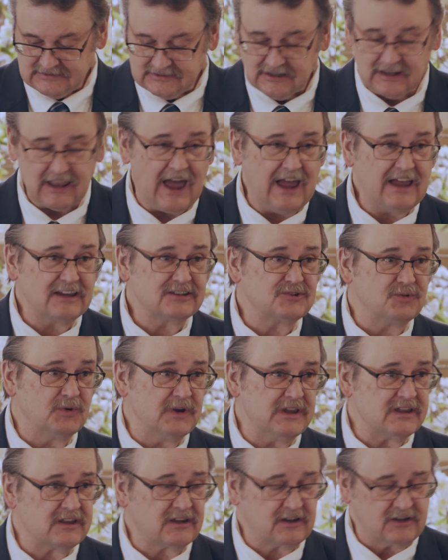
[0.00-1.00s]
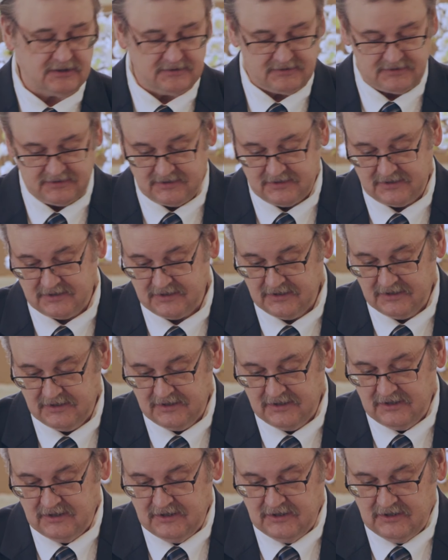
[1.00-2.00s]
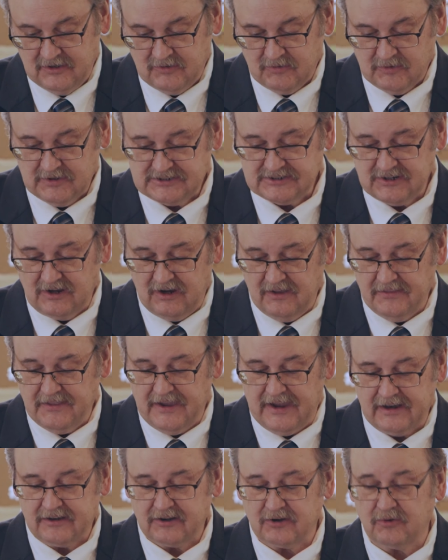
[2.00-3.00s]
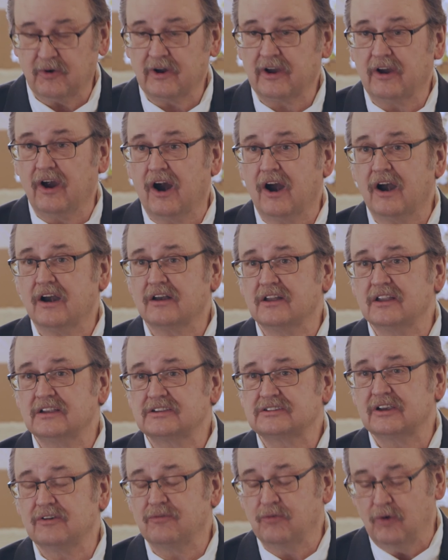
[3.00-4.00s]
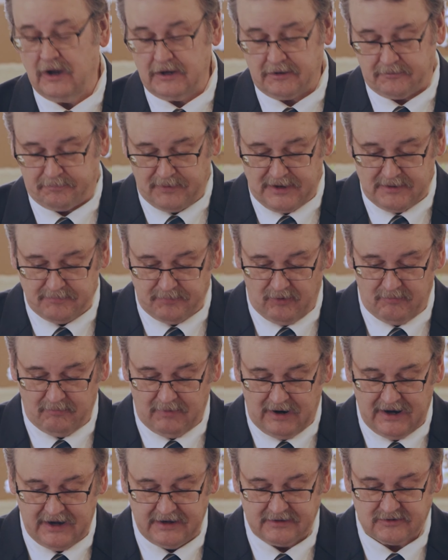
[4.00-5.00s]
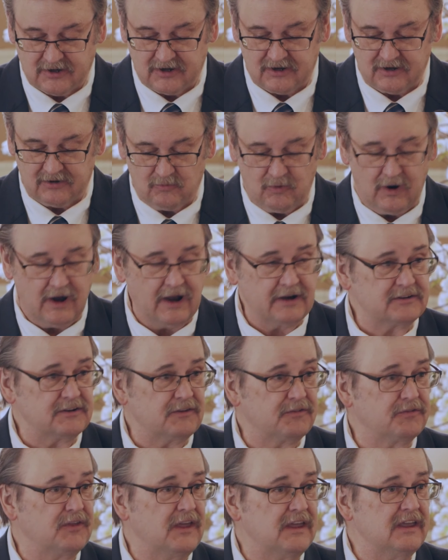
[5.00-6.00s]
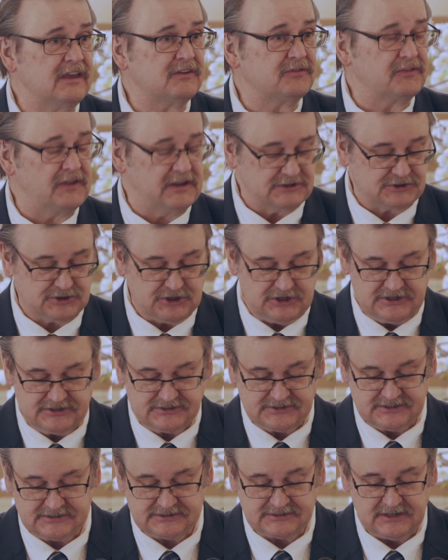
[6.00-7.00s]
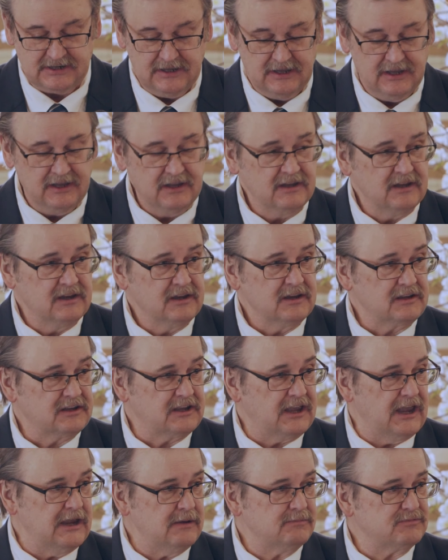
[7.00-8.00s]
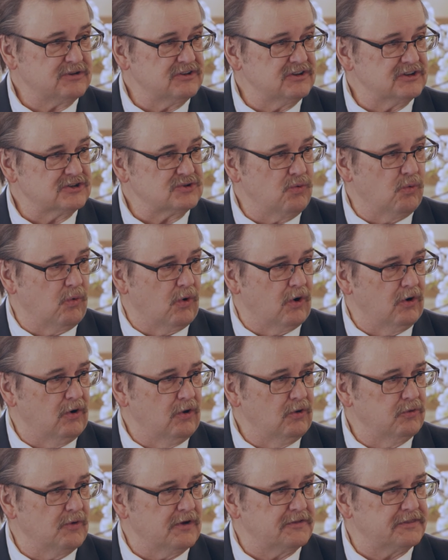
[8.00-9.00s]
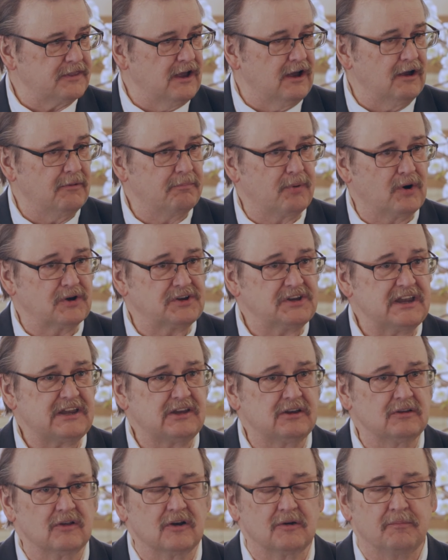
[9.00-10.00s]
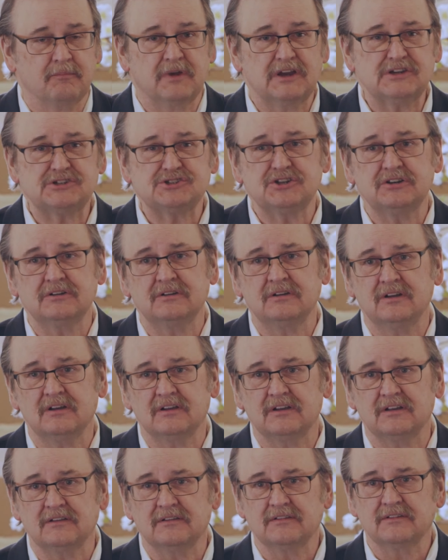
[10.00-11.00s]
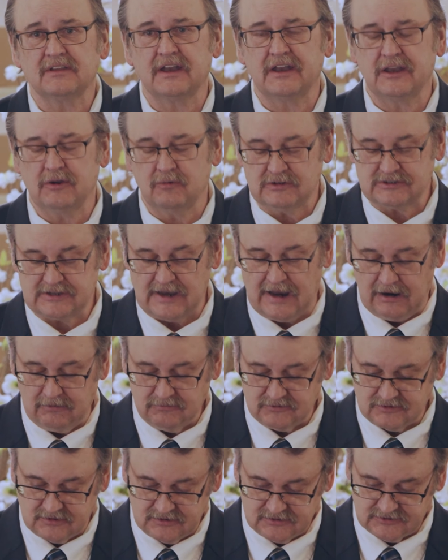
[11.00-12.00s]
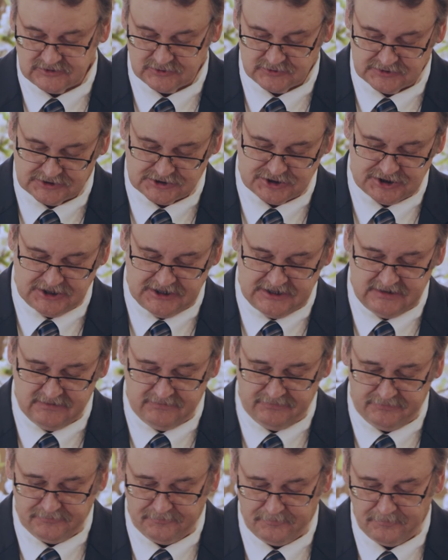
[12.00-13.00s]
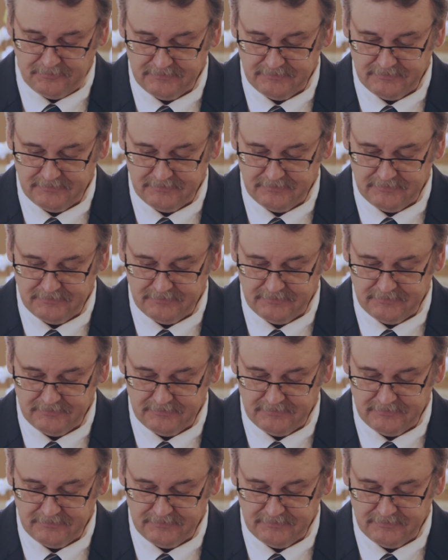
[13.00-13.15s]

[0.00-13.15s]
See, last week we saw that regardless of what people might want to think, that Jesus came to this world with a particular mission that he was out to achieve.